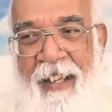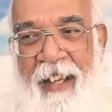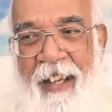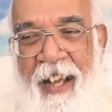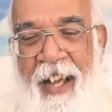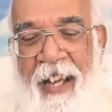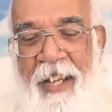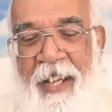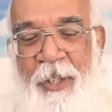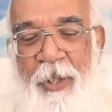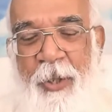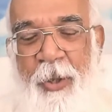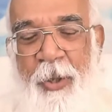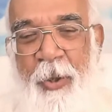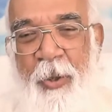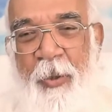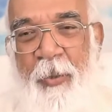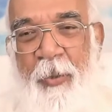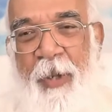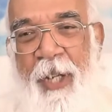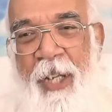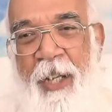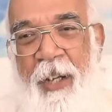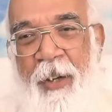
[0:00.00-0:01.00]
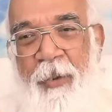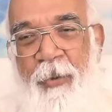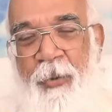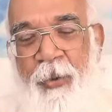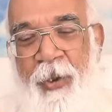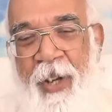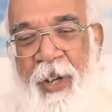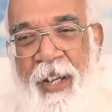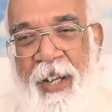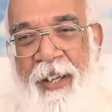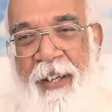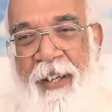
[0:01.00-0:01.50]
I should be
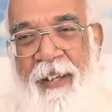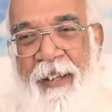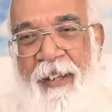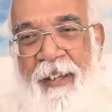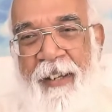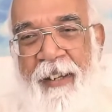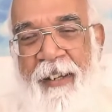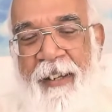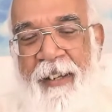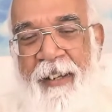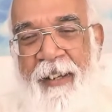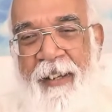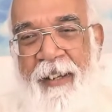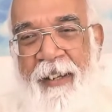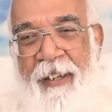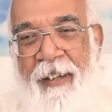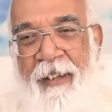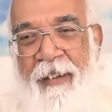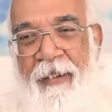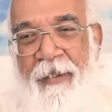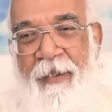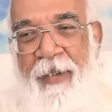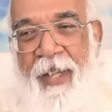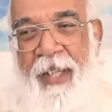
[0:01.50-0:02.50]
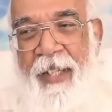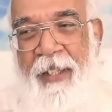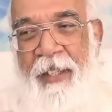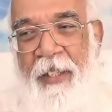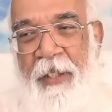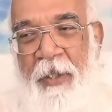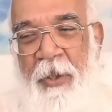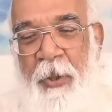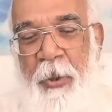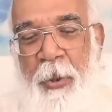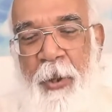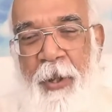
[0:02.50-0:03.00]
aware when
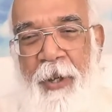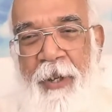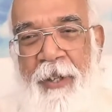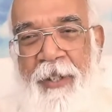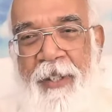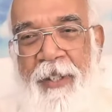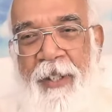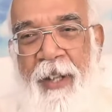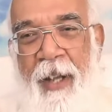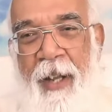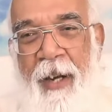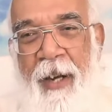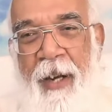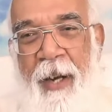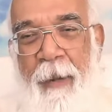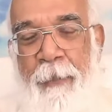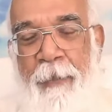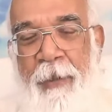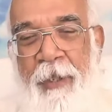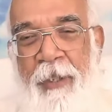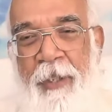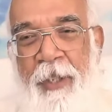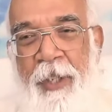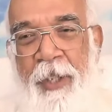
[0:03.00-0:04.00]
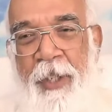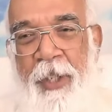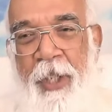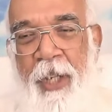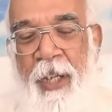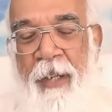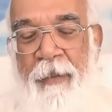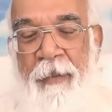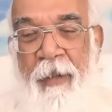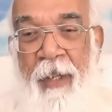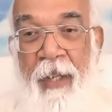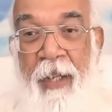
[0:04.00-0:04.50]
the thoughts are
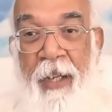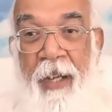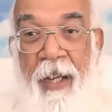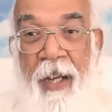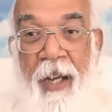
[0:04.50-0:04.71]
repetitive